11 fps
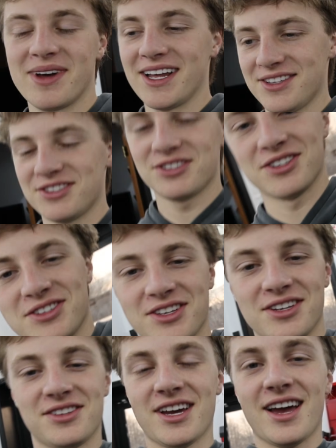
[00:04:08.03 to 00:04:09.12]
minutes just
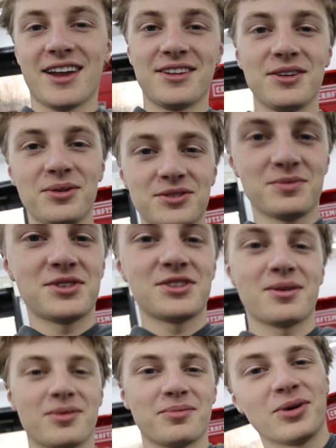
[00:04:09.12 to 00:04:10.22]
because I had to deal with some
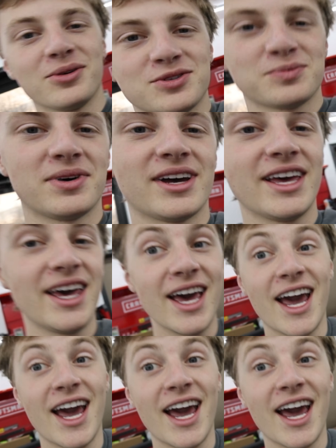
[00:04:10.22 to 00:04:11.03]
stubborn bolts, but